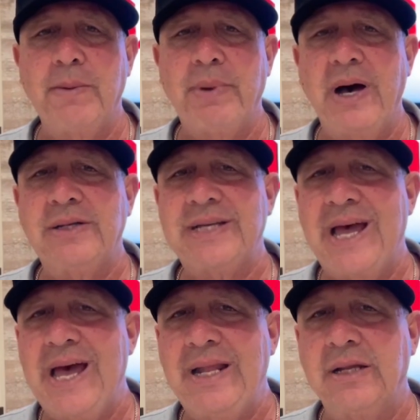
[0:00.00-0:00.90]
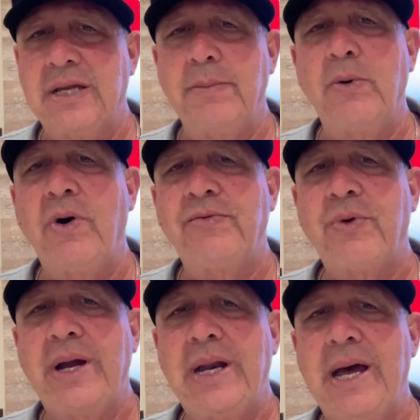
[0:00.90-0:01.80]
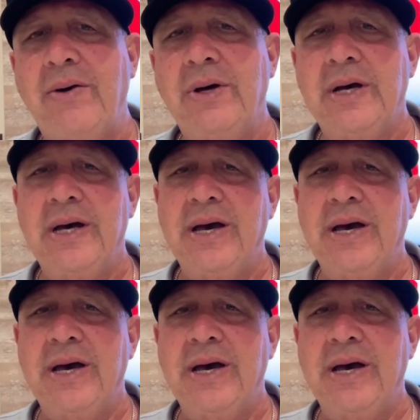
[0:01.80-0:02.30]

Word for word: Bucks and the Timberwolves right now.